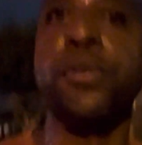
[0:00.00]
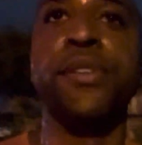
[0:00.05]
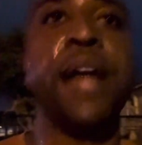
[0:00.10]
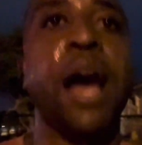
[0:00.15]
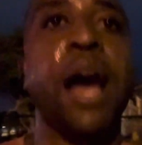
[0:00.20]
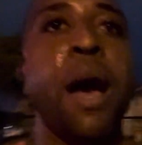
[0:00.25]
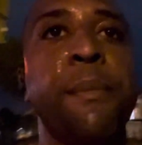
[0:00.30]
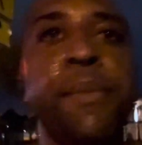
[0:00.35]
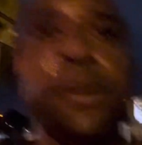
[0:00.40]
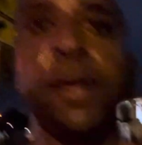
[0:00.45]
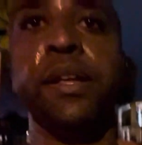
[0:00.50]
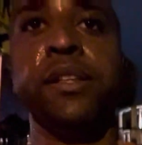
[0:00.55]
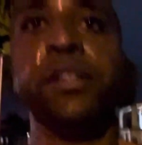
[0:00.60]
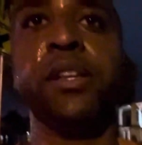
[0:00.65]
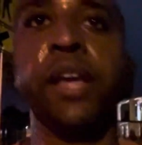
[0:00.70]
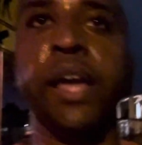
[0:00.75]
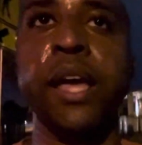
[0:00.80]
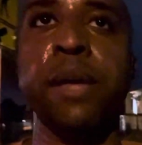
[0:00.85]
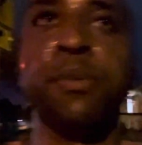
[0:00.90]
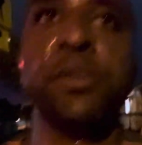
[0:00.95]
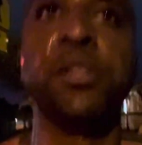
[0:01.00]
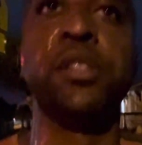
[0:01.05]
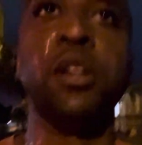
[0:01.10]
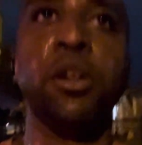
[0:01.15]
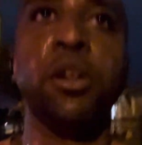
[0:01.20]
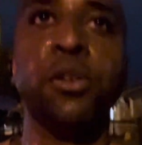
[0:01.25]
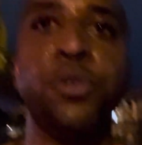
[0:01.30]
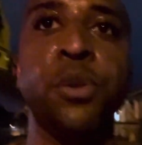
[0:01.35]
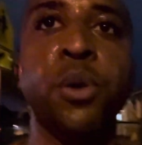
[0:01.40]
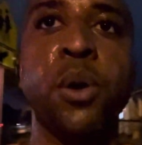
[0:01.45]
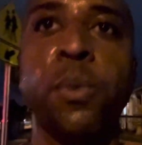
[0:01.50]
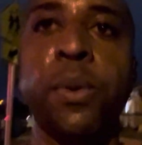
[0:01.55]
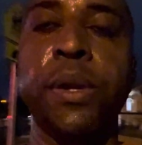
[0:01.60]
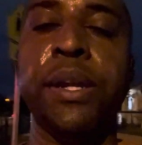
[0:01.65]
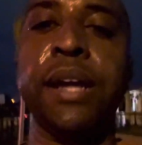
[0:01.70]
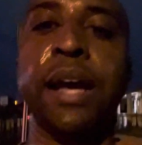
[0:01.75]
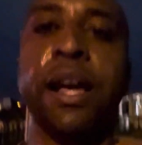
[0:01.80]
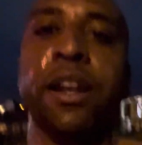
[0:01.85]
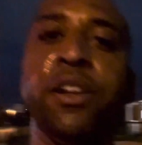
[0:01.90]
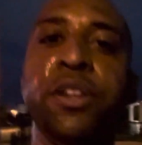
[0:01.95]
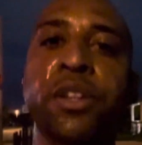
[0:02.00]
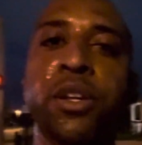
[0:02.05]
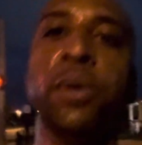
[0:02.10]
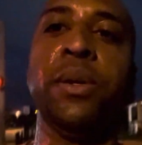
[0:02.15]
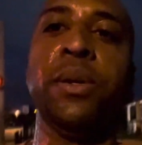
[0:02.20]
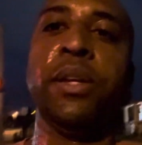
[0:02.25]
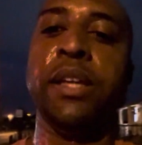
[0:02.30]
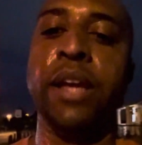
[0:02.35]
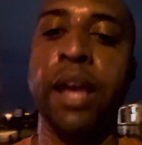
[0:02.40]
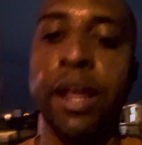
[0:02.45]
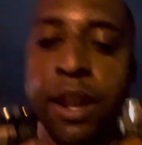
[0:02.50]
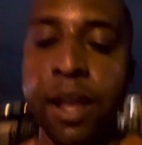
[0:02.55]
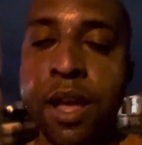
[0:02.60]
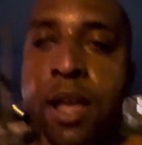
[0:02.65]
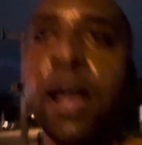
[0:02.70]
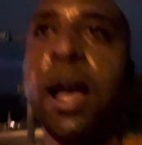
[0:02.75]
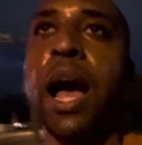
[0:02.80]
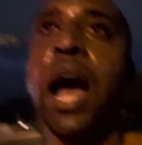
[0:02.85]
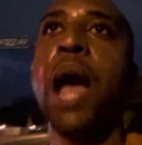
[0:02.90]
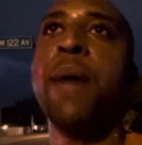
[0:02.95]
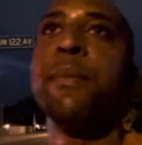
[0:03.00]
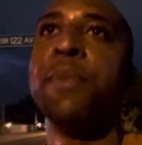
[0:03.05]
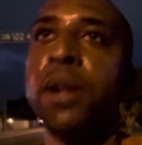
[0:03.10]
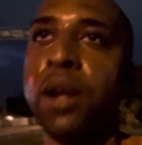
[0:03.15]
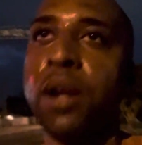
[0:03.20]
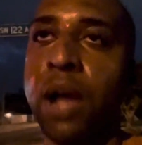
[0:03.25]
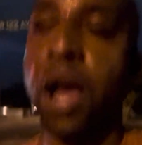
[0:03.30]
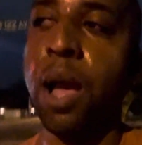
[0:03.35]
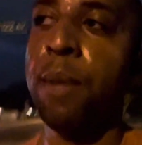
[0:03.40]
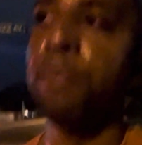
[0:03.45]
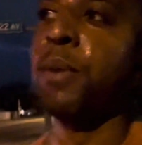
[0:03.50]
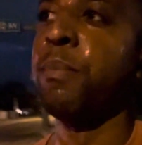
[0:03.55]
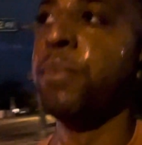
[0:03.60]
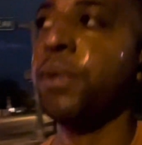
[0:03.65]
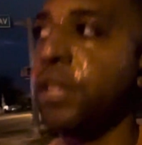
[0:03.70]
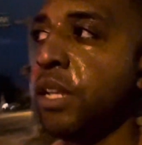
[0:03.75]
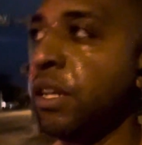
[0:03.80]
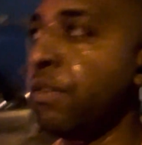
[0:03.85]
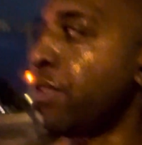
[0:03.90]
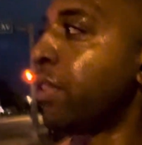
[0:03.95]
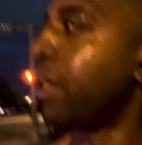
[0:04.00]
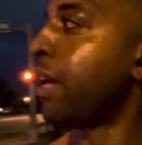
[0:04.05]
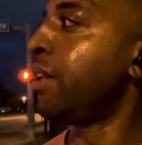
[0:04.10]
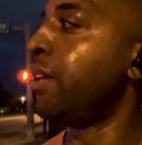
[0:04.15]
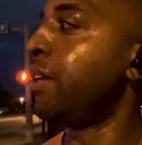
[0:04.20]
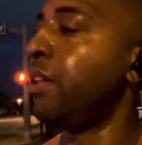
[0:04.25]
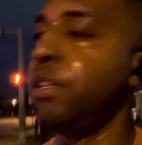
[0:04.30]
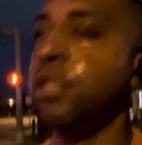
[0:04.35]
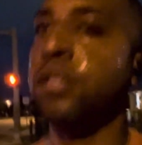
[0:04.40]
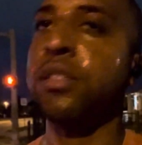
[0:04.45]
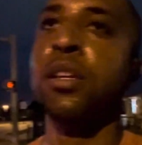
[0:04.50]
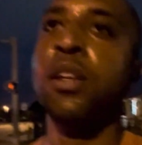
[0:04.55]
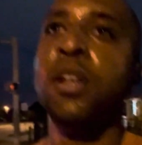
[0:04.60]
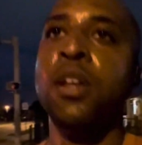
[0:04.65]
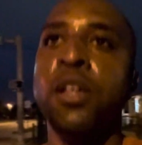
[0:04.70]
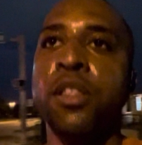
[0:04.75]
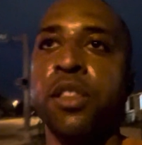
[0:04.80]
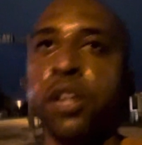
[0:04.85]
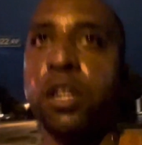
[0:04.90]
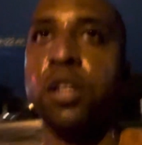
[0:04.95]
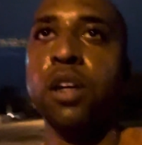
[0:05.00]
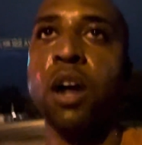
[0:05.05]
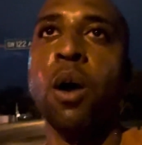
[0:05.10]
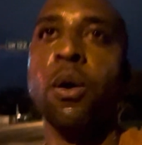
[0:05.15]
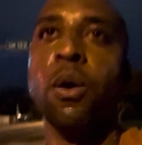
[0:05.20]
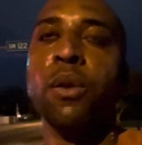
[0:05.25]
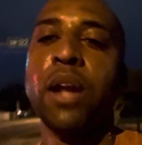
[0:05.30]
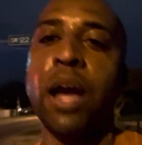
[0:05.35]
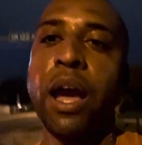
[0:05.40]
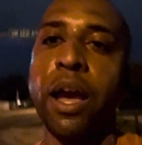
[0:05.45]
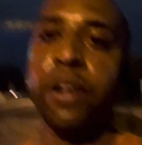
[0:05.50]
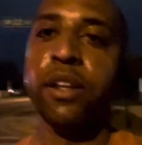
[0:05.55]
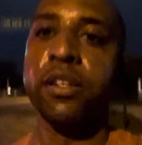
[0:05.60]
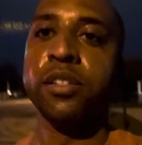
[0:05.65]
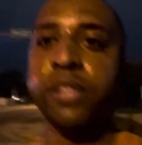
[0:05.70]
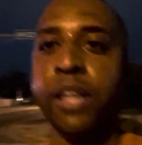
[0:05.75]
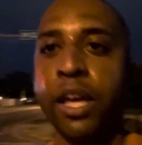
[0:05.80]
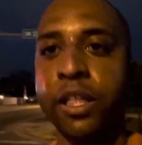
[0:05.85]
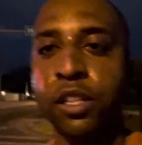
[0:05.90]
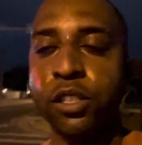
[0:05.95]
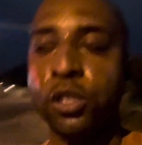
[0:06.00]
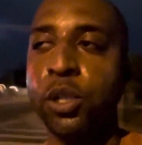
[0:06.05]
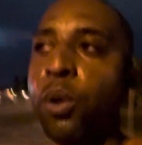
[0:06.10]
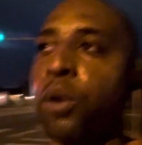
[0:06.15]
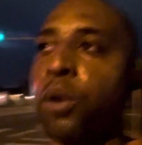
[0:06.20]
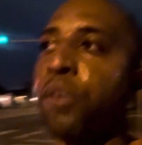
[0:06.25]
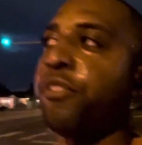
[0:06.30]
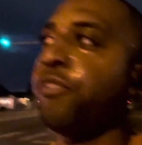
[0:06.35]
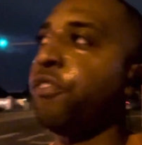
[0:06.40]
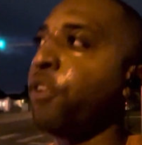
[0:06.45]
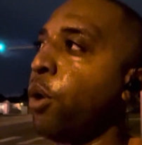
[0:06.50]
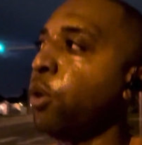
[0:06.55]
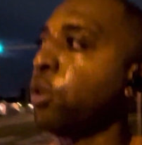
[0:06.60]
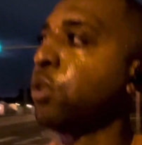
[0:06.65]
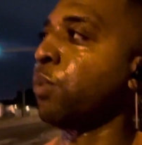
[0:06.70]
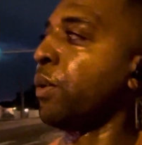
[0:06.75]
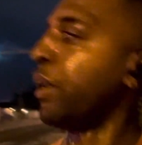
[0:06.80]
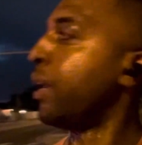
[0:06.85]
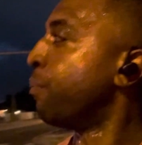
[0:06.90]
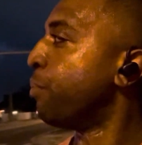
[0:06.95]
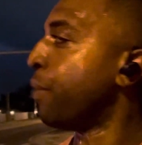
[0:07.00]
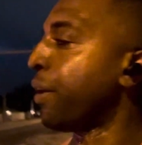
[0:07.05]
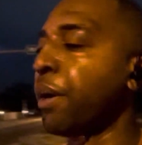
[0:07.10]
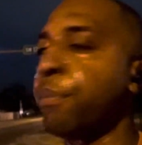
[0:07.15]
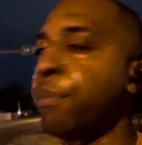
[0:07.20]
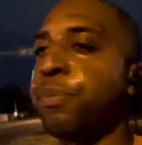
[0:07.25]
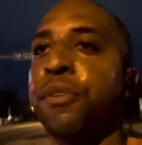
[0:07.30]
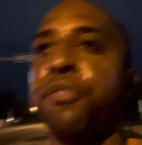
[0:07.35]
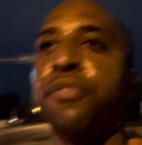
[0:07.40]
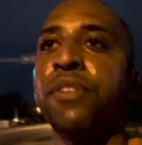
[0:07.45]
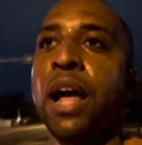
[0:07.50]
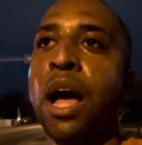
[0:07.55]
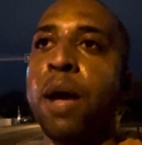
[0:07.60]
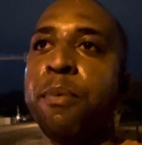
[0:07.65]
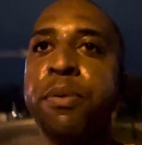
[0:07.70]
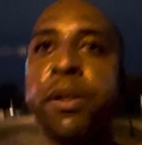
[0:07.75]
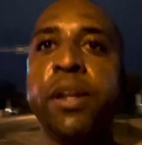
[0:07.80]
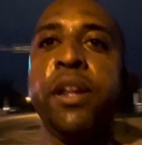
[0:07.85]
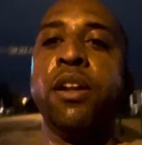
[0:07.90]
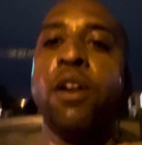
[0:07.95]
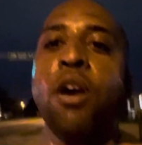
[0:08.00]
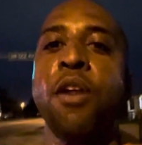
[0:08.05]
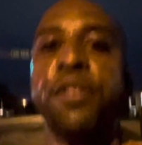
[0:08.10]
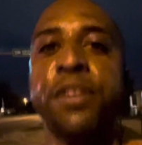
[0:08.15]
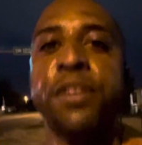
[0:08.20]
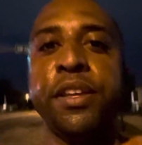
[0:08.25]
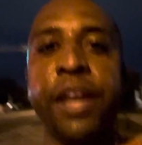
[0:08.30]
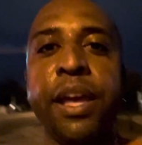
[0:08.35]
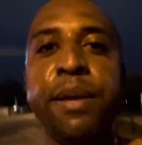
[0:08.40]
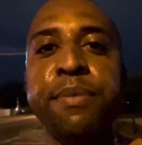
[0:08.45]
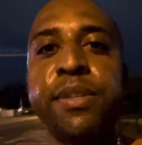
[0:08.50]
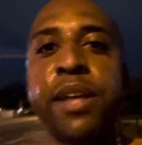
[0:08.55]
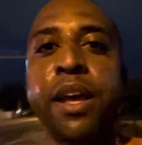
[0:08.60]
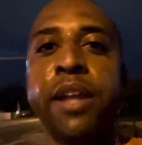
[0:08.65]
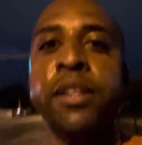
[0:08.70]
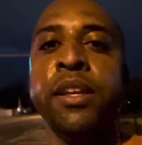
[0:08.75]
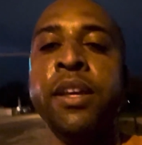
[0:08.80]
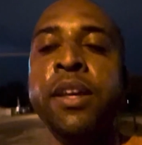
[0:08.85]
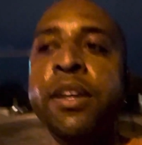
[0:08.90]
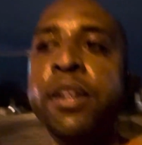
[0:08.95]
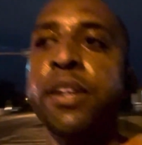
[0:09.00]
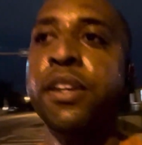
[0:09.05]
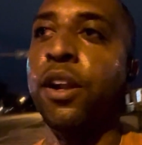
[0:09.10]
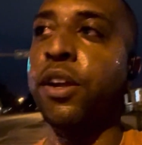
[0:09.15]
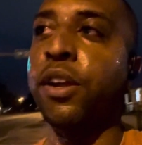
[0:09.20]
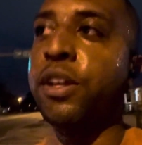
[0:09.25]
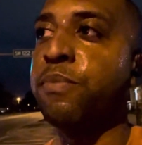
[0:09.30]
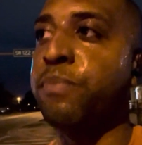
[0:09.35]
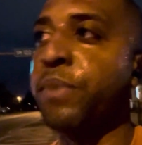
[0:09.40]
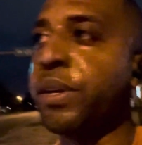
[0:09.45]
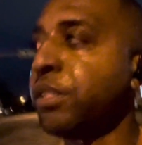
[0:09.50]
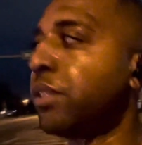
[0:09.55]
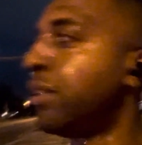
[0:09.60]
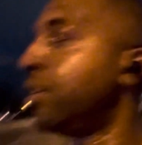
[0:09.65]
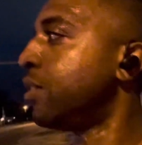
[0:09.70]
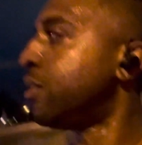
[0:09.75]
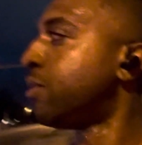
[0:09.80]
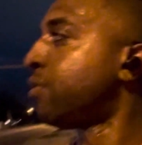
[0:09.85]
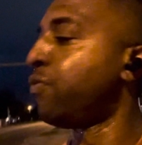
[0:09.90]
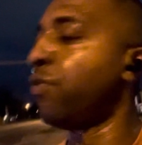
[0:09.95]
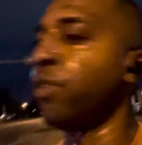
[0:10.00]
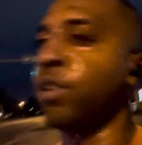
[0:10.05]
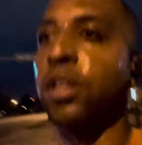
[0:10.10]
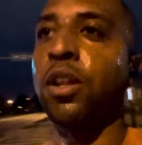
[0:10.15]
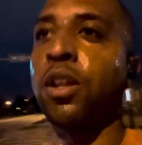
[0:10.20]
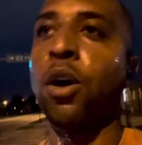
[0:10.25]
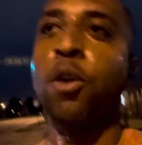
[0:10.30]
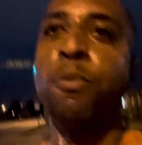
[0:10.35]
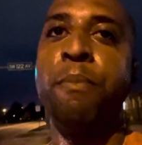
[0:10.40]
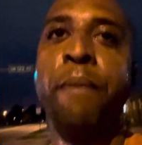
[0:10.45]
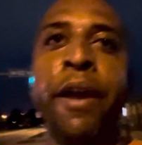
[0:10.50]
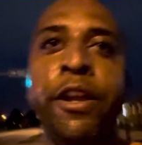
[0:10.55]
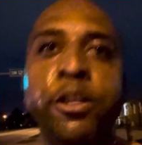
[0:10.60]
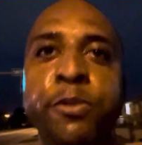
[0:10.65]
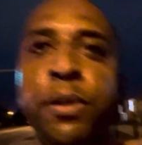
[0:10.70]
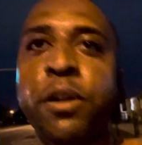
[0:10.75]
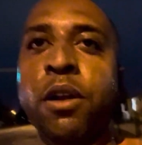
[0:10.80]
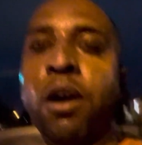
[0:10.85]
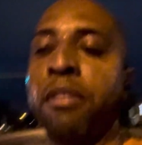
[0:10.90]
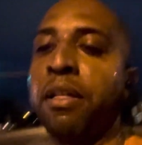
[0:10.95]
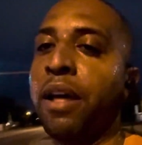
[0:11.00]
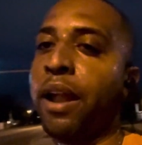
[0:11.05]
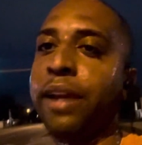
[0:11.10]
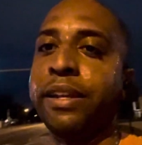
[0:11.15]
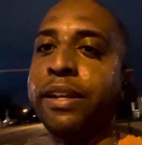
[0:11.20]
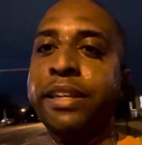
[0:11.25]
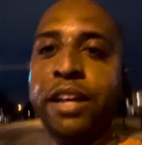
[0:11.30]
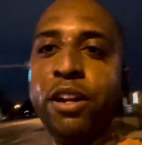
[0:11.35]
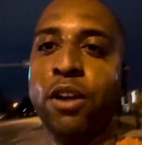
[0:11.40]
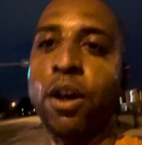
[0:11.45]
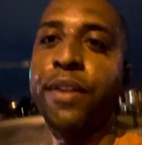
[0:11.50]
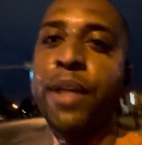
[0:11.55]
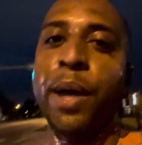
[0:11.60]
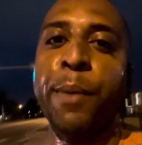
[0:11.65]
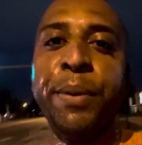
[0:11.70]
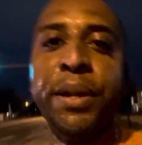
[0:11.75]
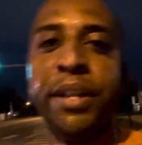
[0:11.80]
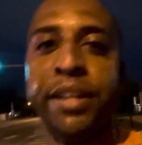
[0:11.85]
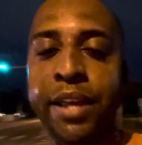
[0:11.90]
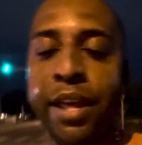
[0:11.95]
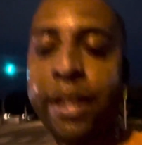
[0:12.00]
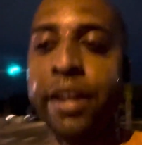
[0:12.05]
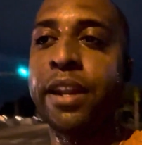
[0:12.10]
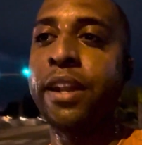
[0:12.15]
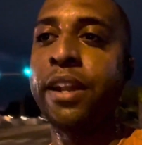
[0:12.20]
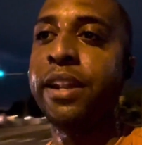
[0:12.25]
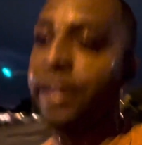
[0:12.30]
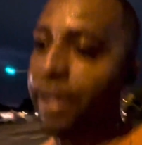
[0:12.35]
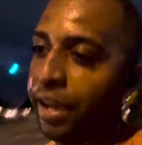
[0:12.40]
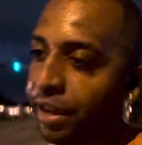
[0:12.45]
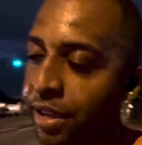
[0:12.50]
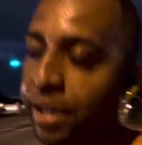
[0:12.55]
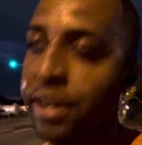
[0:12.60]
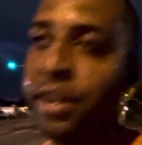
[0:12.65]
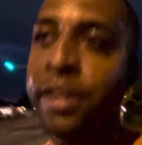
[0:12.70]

dominating games, still doing what he got to do. Again, I'm a believer that he's the GOAT. I understand the Jordan folks when they bring up the flopping and all the games that, you know, he misses for load management and all that. I get all that, but at the end of the day,